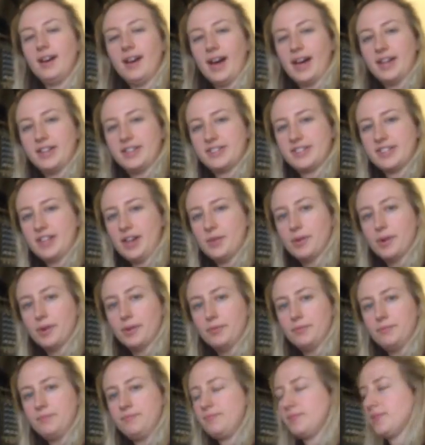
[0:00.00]
And so on.
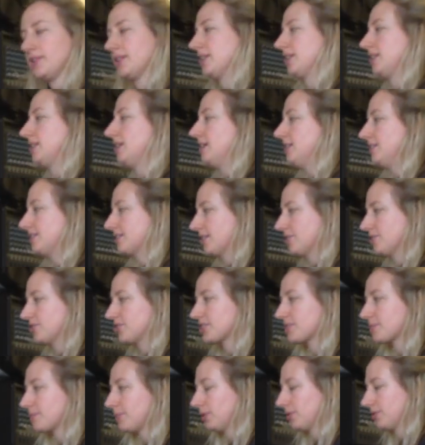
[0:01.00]
So
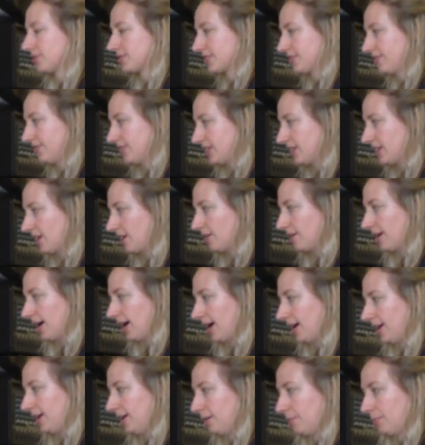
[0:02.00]
just pause the video
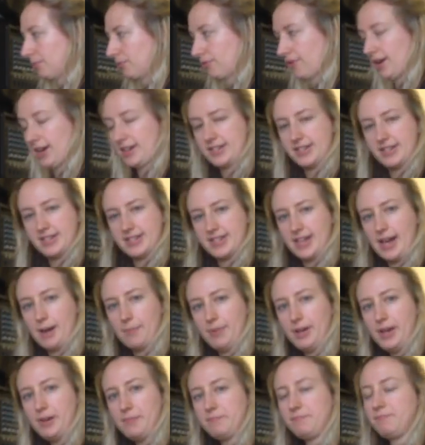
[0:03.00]
and practice
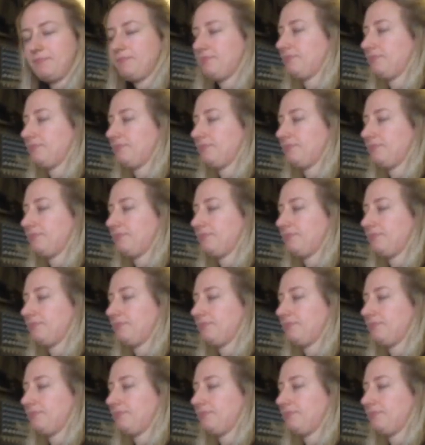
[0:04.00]
that bit.